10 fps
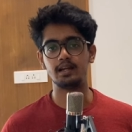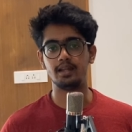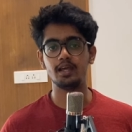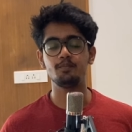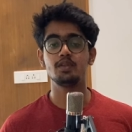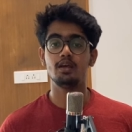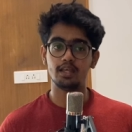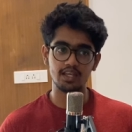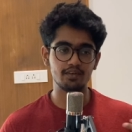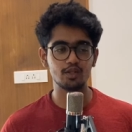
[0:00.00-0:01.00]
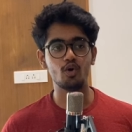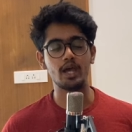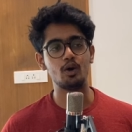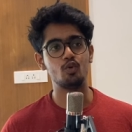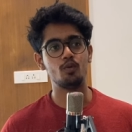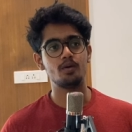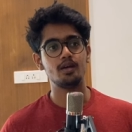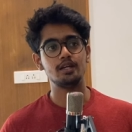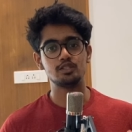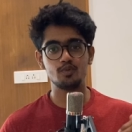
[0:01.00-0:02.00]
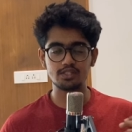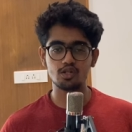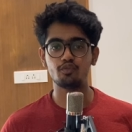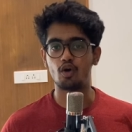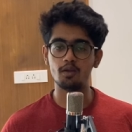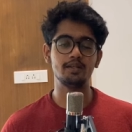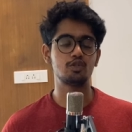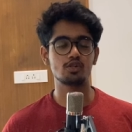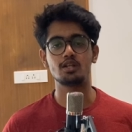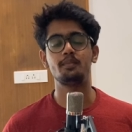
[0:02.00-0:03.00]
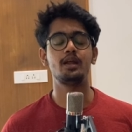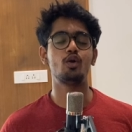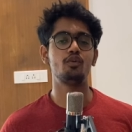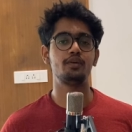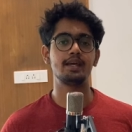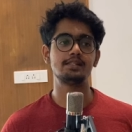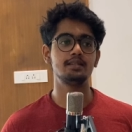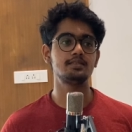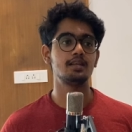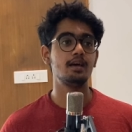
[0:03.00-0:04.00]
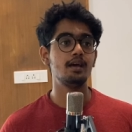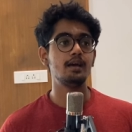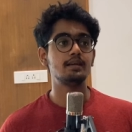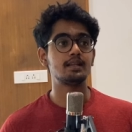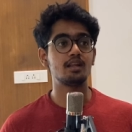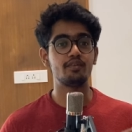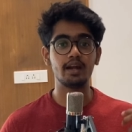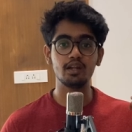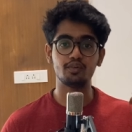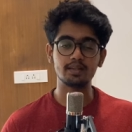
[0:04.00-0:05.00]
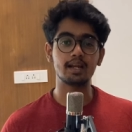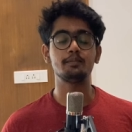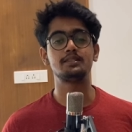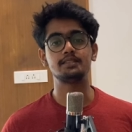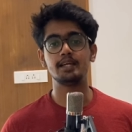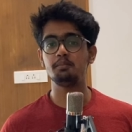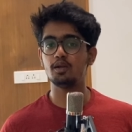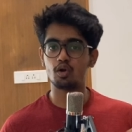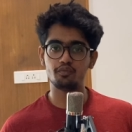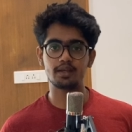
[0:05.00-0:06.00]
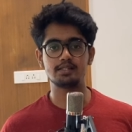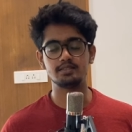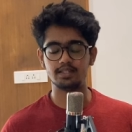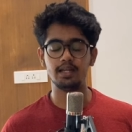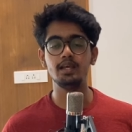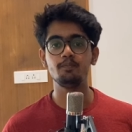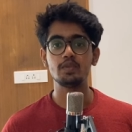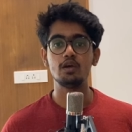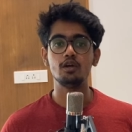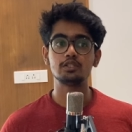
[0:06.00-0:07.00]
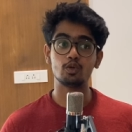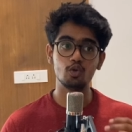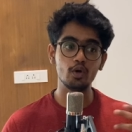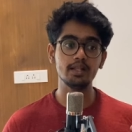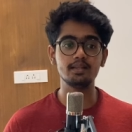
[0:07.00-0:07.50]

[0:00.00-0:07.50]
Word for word: day. Even though I have switched off all my social media notifications, there are a variety of other apps that send me notifications daily. So doing